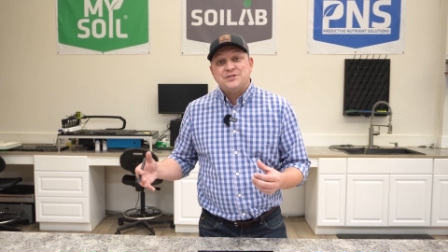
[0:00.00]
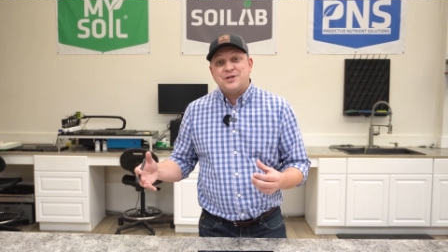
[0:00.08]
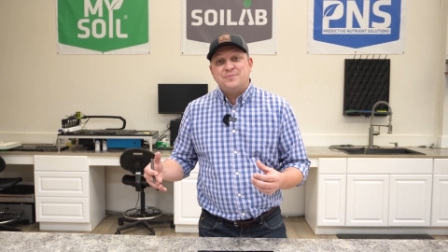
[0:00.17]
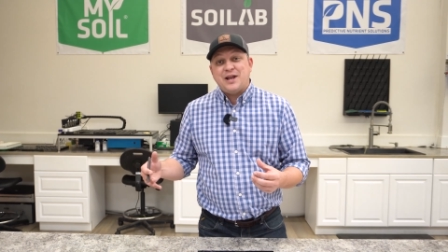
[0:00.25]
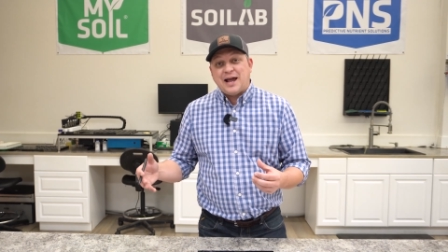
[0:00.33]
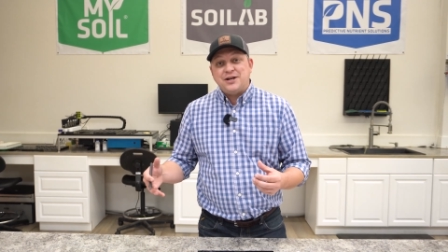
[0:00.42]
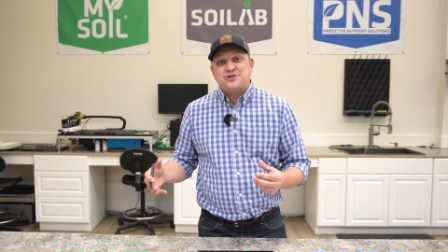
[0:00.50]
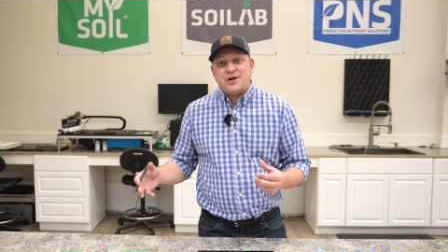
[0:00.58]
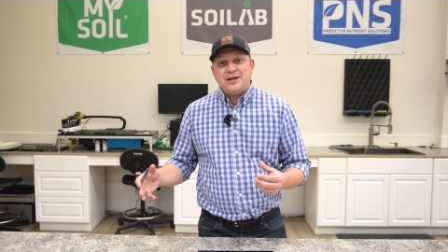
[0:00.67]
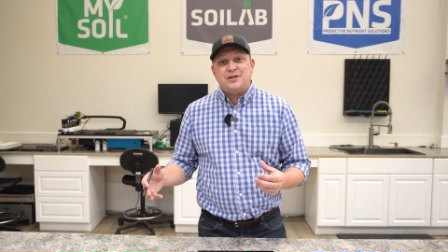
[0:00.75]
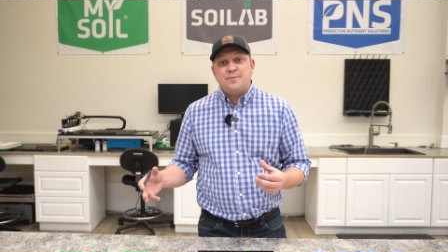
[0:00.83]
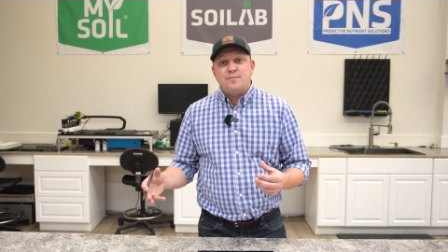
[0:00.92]
some
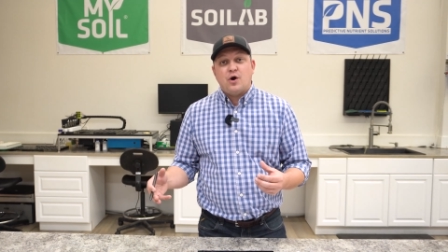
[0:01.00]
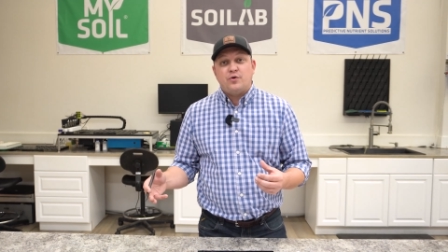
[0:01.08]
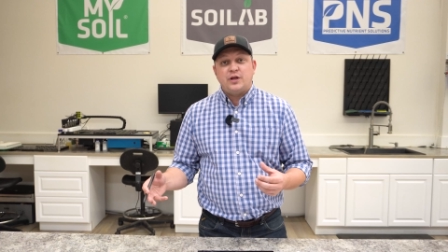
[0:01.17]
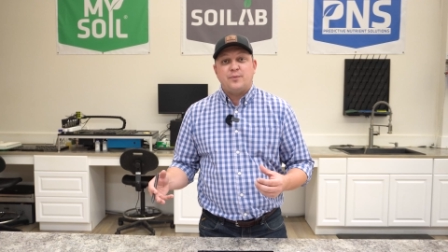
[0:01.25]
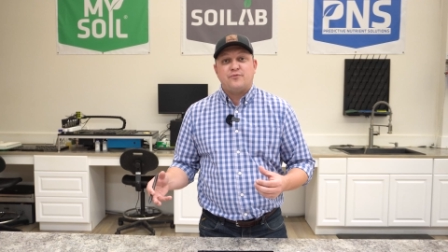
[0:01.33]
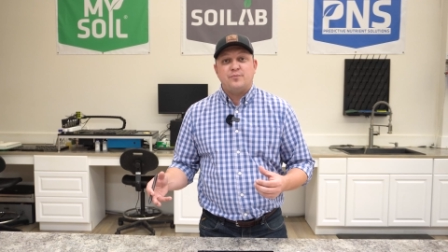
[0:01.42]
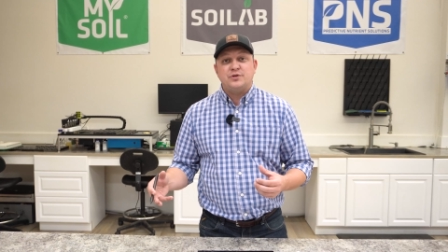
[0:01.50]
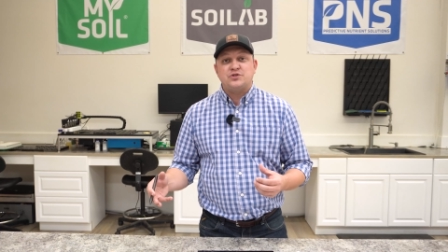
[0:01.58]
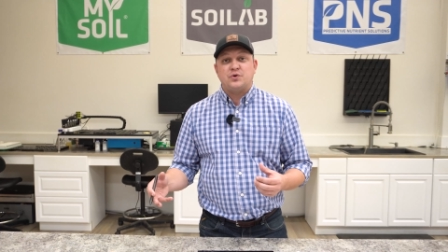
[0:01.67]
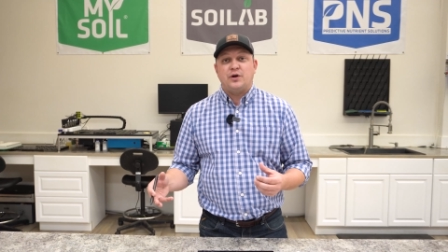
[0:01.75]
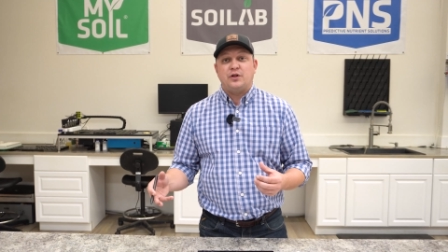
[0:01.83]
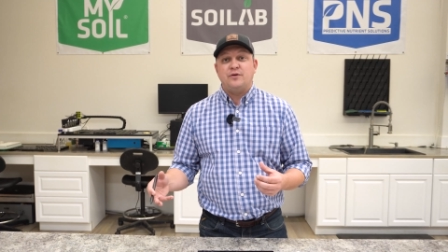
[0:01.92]
nitrate and ammonium from the
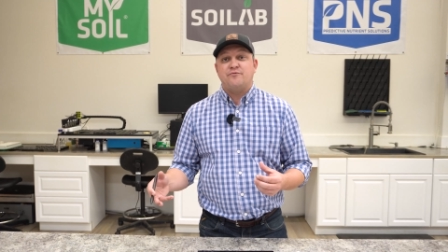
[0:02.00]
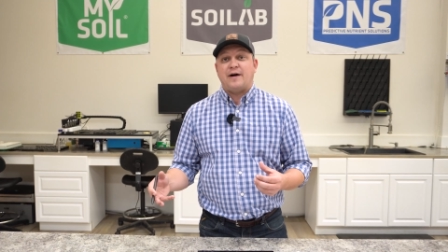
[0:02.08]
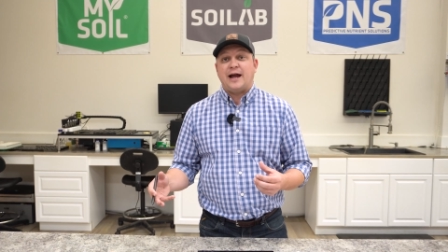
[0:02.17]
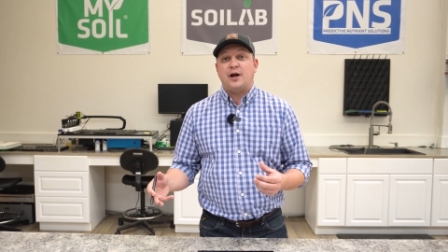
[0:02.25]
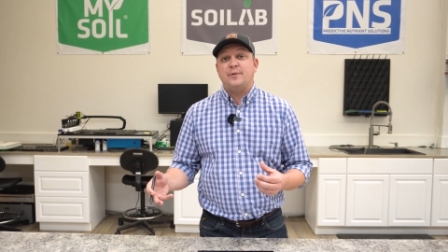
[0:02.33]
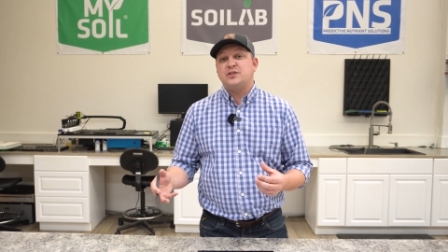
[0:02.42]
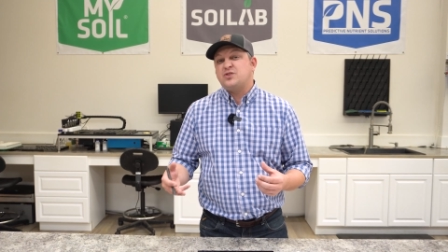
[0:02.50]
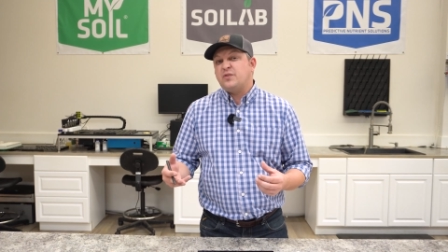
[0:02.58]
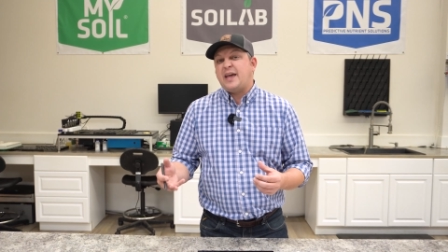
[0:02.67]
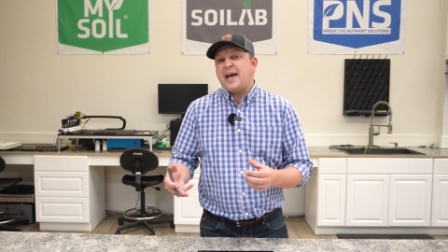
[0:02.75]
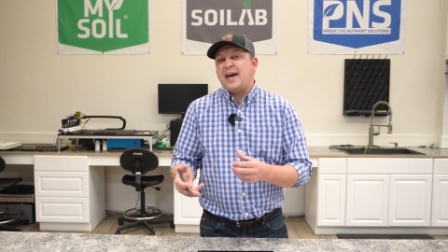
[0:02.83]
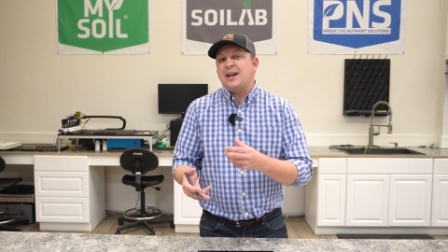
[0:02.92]
soil environment so
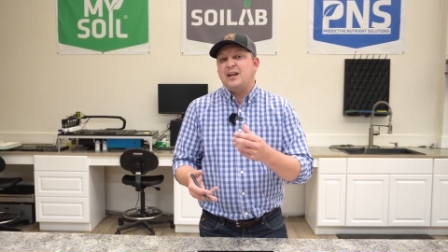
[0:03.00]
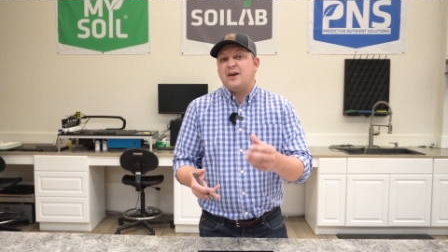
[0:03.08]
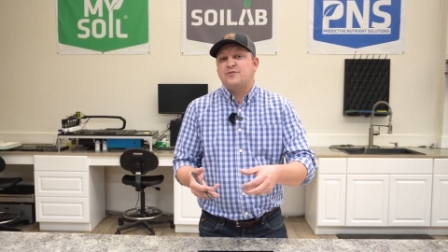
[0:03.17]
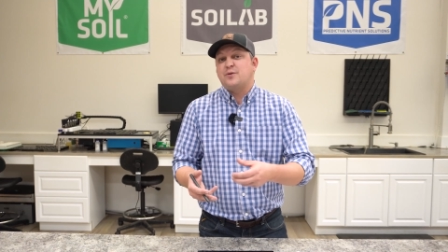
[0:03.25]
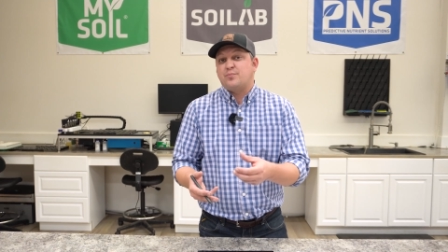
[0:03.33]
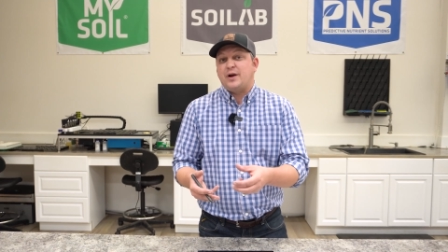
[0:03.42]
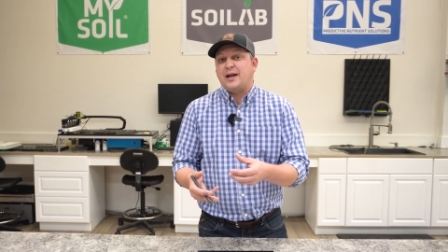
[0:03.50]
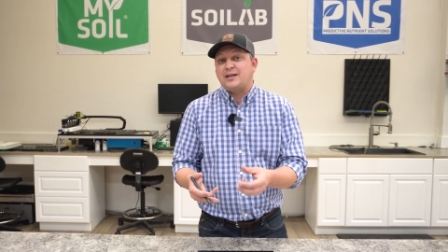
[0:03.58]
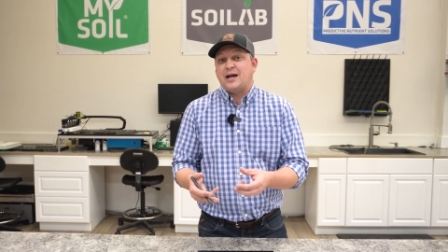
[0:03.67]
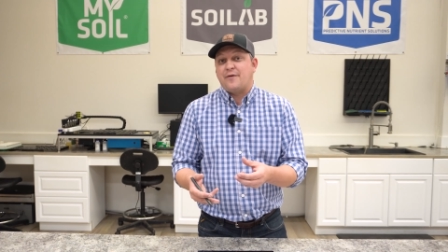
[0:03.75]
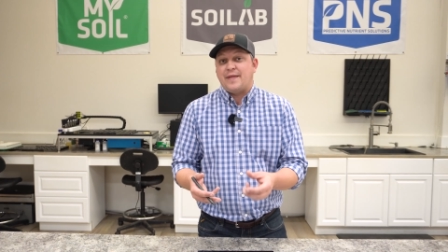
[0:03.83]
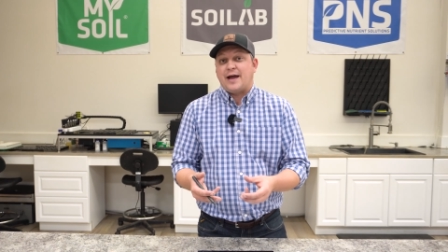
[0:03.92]
they had enough to break
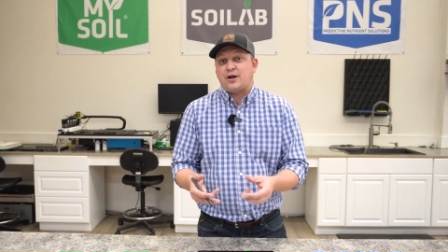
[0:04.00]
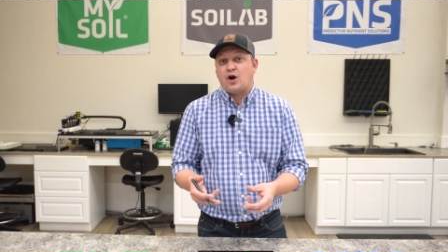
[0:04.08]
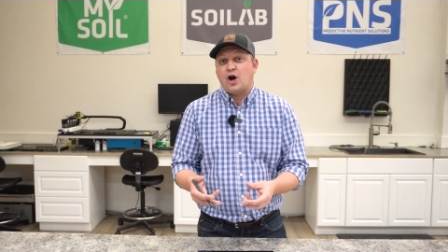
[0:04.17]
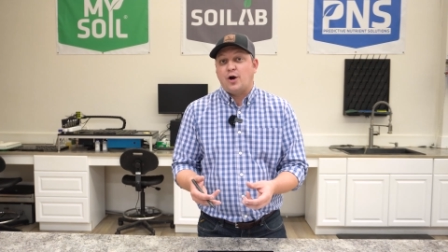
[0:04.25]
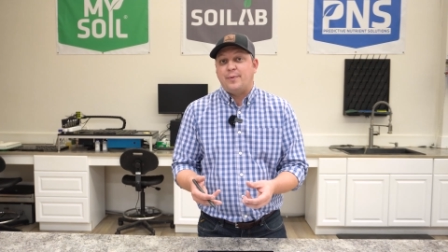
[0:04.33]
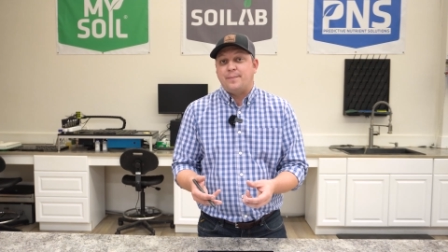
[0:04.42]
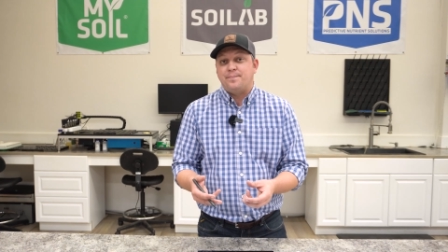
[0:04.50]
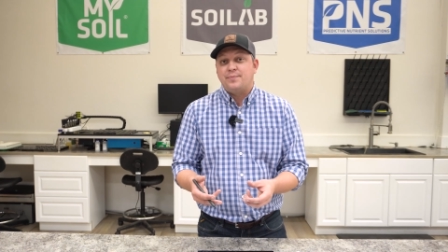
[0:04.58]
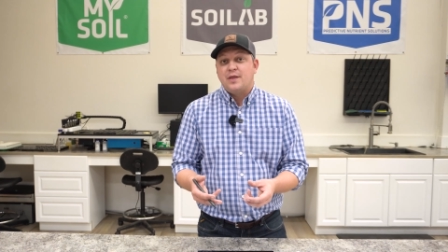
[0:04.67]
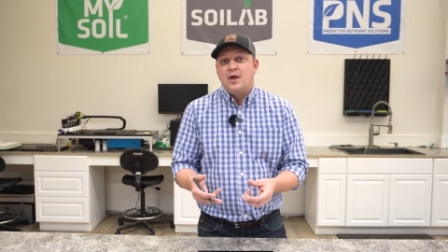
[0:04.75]
down that carbon.